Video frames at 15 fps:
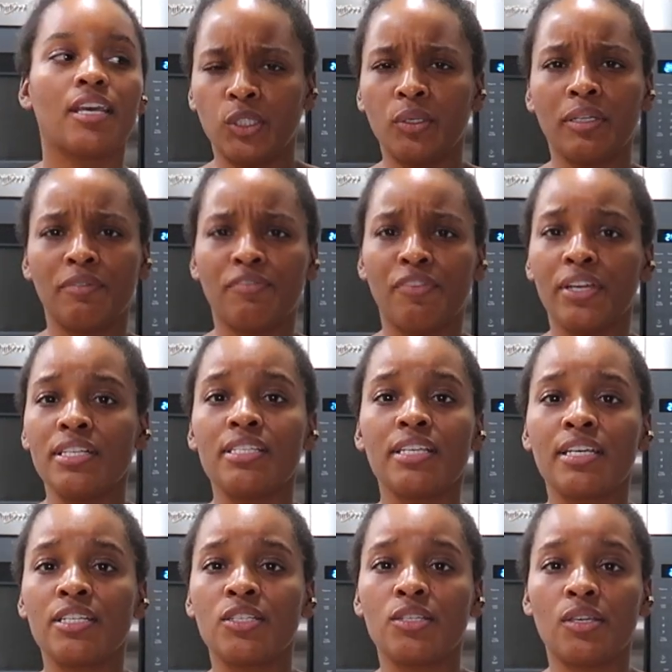You can freeze
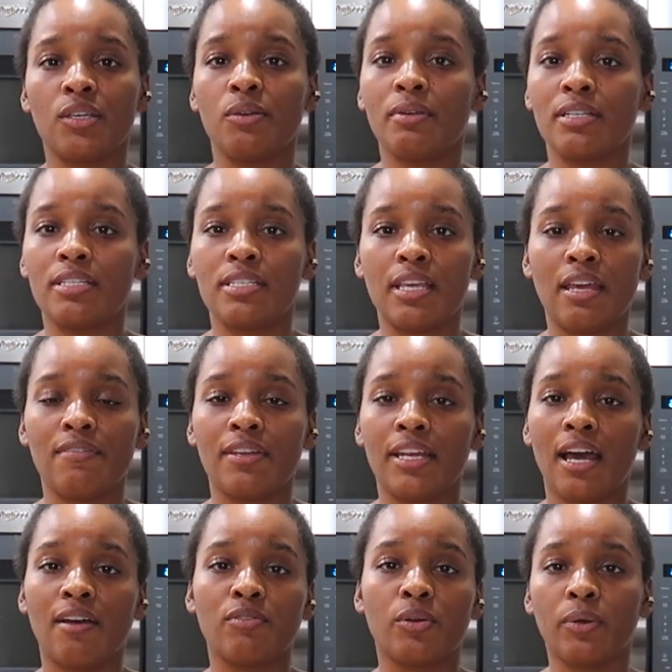this, you can save it and
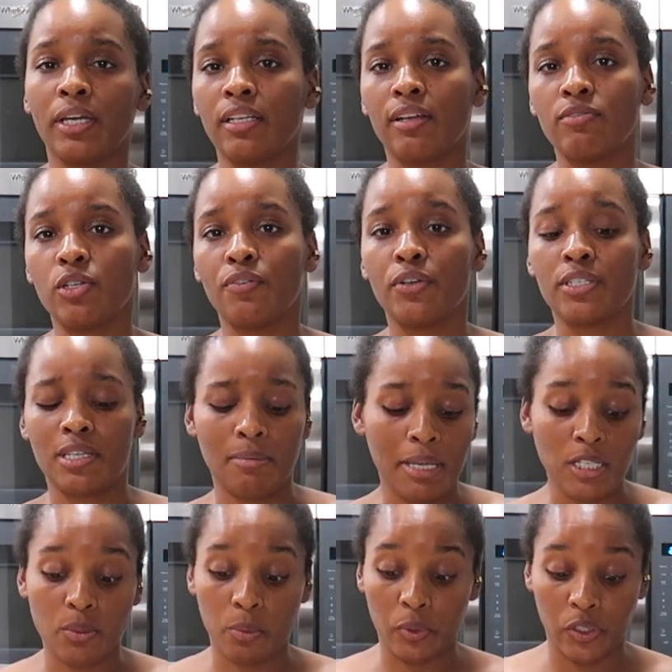have great leftovers. It
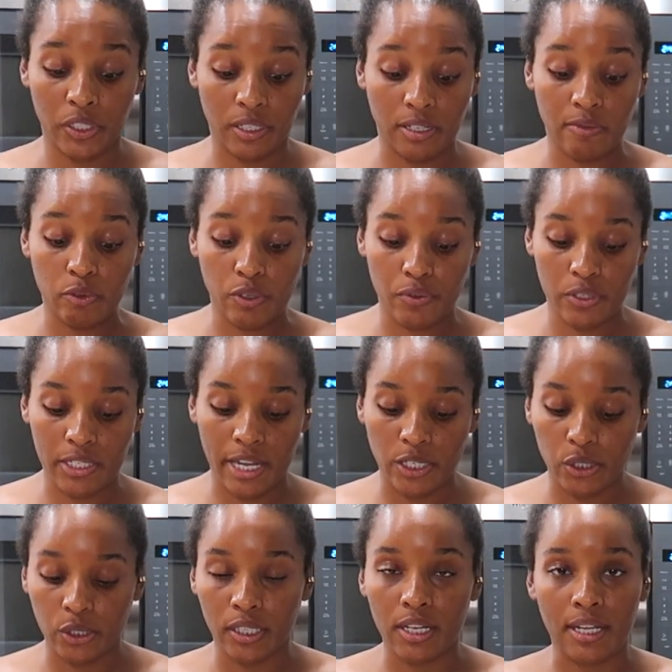makes it really good leftovers
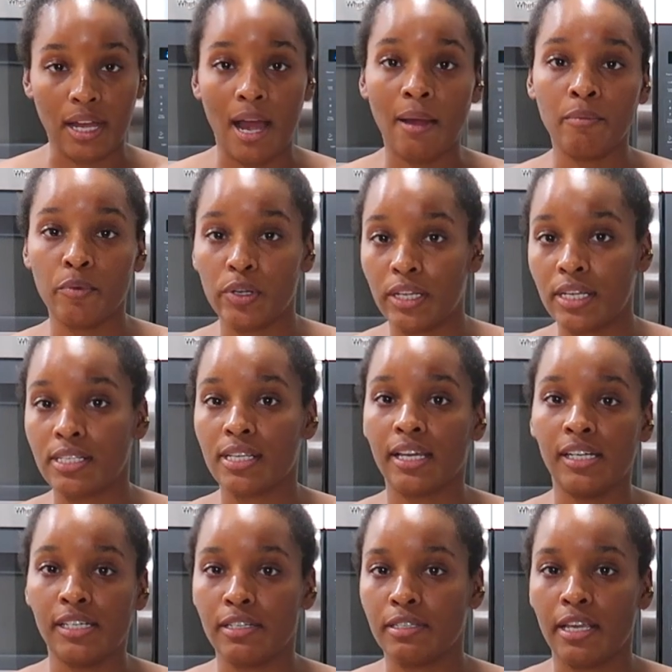actually. Like I'm really
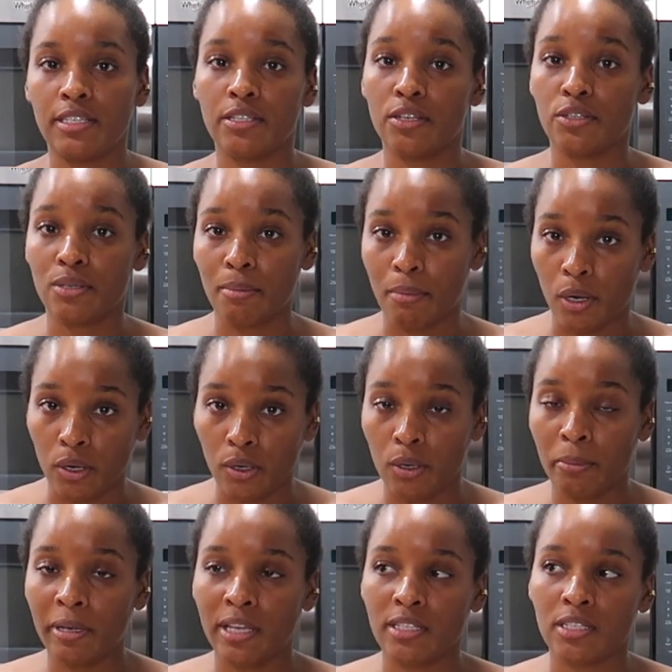excited to taste it tomorrow
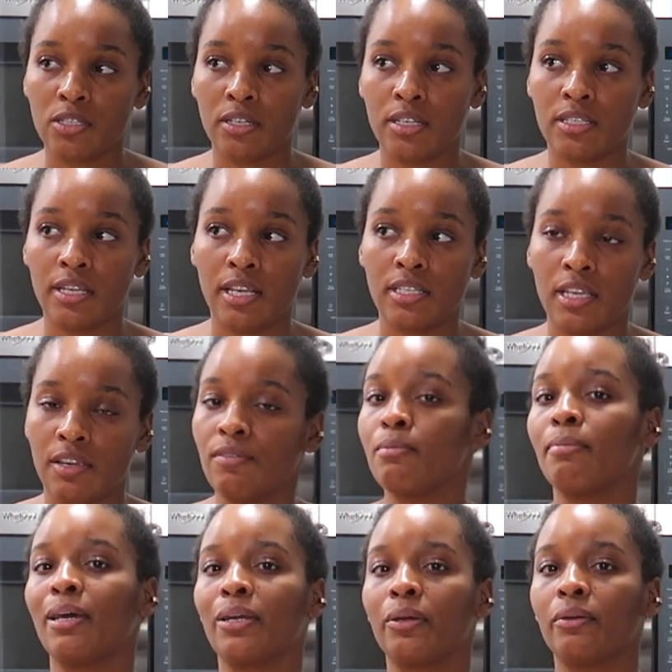because it's gonna taste even
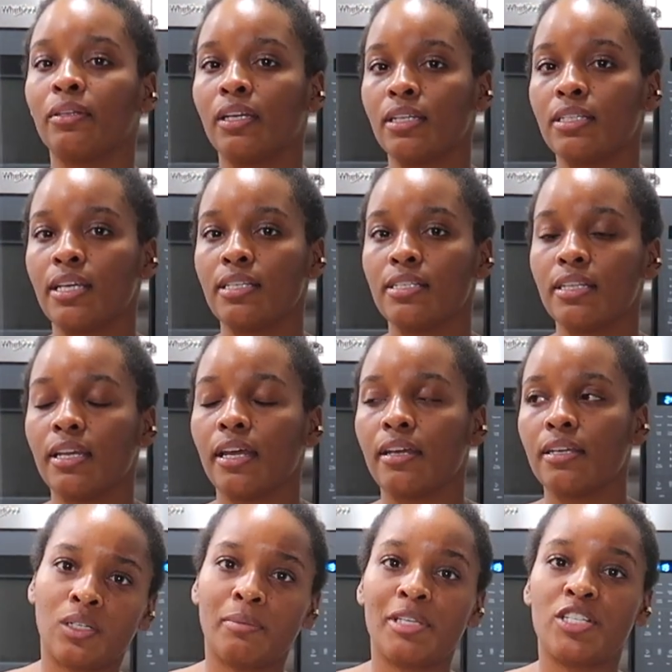better than it tastes today. It's
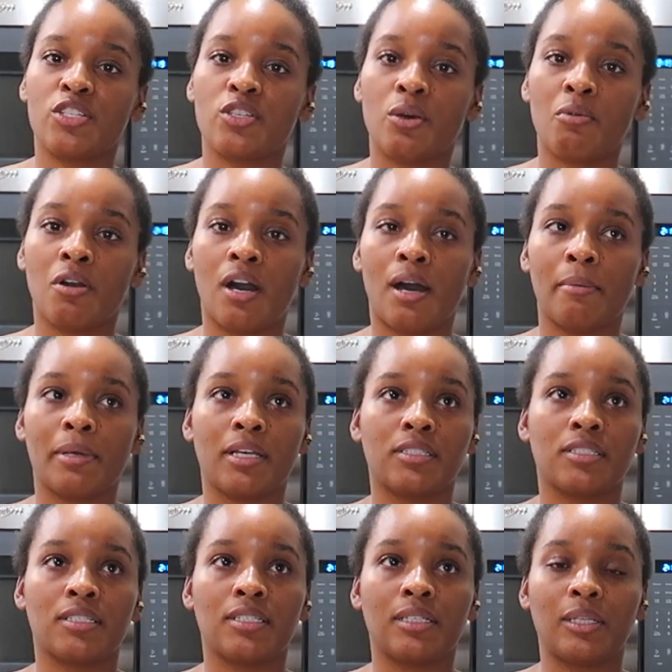gonna be so hot because
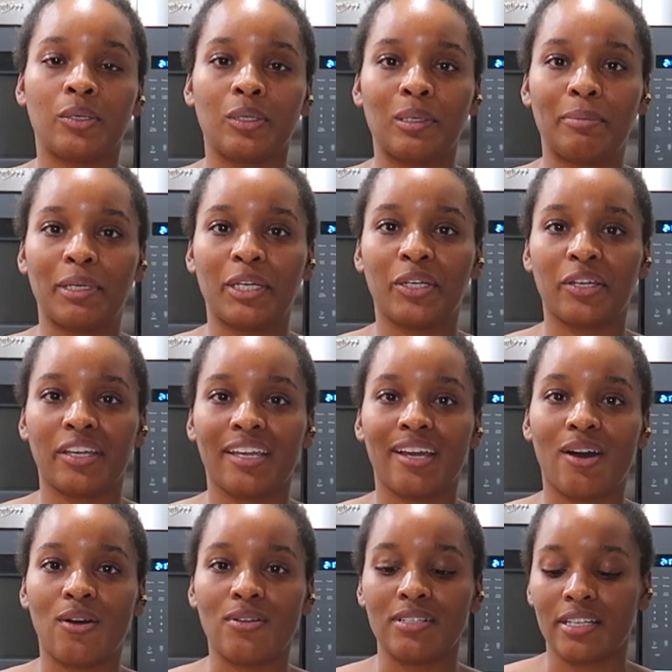it's literally been cooking
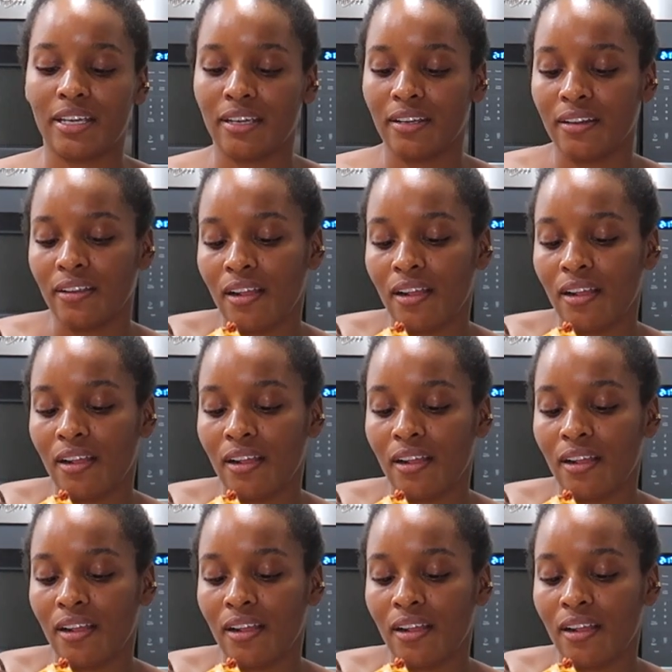all day.